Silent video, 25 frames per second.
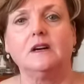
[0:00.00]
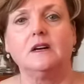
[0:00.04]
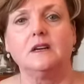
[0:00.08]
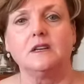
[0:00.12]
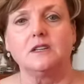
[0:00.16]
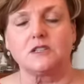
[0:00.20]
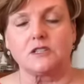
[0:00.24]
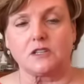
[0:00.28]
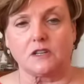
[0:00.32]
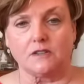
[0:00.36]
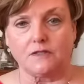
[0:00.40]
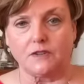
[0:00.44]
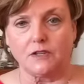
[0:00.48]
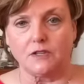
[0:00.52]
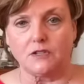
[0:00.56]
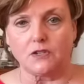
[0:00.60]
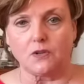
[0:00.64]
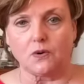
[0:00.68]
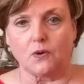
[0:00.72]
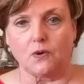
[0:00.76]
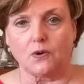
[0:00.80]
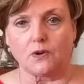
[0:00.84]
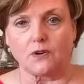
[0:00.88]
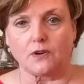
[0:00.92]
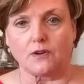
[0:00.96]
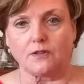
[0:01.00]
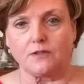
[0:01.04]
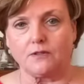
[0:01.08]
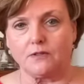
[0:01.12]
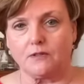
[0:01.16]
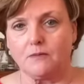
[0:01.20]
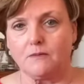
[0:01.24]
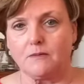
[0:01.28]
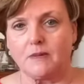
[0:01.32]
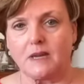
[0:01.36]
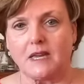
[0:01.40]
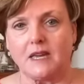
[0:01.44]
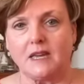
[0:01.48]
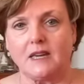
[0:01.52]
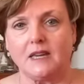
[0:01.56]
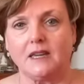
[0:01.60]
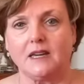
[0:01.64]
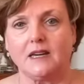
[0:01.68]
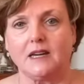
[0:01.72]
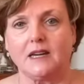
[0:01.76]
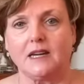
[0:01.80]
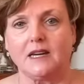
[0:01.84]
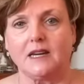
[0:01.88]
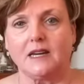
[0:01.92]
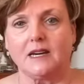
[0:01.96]
So if you do order through me
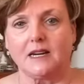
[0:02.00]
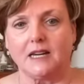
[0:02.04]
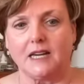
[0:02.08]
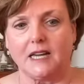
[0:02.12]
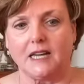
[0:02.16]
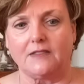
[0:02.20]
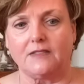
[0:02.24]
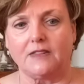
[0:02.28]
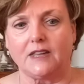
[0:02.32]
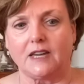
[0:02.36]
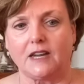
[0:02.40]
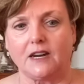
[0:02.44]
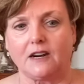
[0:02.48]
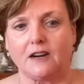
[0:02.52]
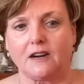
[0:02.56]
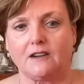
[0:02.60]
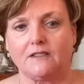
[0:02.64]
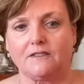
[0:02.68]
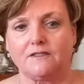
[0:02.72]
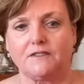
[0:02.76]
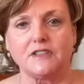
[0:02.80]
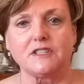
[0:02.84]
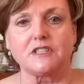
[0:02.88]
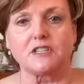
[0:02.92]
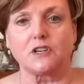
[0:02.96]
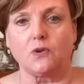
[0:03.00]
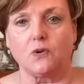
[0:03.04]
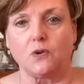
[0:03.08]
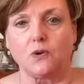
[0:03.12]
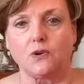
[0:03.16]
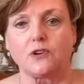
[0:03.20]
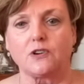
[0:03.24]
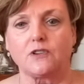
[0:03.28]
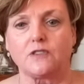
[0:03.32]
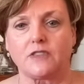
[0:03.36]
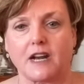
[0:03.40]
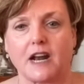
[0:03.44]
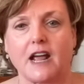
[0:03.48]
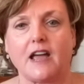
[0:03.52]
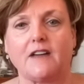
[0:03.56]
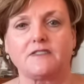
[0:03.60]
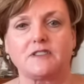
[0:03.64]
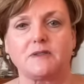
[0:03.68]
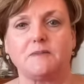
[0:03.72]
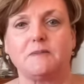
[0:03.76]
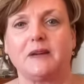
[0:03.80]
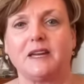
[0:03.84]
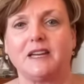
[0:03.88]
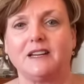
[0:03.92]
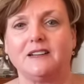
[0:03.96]
and they are a physical order that I have to
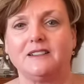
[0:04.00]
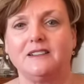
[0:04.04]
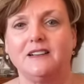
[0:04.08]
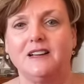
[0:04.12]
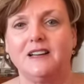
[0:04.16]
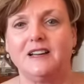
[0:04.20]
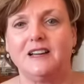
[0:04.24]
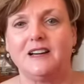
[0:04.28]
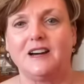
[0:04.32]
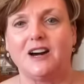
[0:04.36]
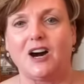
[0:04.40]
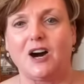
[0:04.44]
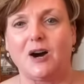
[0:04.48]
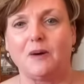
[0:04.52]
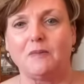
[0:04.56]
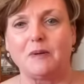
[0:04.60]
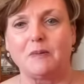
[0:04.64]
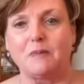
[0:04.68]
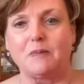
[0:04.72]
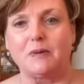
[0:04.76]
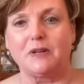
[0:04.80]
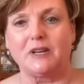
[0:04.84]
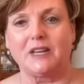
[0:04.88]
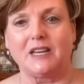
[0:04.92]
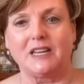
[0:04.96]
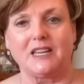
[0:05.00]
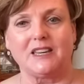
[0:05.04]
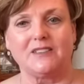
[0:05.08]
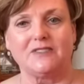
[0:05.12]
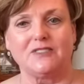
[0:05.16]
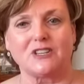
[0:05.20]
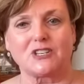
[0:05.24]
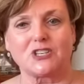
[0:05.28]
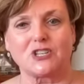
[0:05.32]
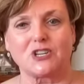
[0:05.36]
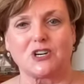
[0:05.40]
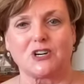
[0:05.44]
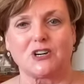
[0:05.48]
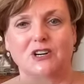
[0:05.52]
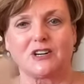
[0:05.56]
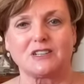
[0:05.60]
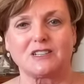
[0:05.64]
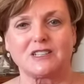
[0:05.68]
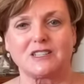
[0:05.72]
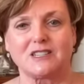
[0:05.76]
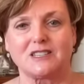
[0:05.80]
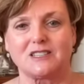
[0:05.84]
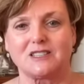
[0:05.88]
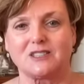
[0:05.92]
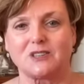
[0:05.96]
mail, I'll be putting in the
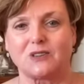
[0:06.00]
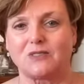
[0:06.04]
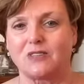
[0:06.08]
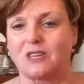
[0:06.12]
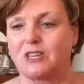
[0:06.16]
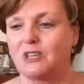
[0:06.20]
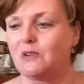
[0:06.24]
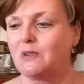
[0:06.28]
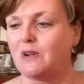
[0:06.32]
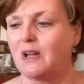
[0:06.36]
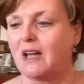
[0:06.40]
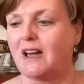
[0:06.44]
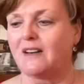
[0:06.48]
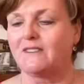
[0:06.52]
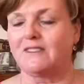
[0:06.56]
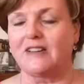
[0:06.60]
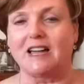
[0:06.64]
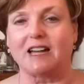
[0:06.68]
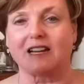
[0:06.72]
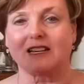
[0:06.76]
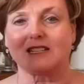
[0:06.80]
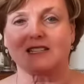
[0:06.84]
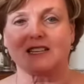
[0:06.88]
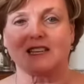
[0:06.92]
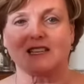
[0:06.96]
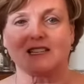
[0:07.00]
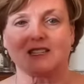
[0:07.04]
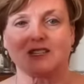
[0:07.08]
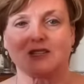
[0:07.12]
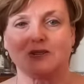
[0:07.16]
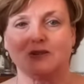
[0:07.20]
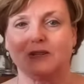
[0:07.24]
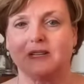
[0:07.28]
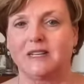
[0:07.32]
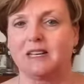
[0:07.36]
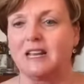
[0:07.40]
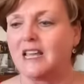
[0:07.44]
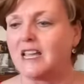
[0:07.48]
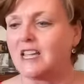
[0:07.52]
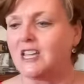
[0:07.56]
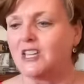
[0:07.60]
chart so that you have access to it.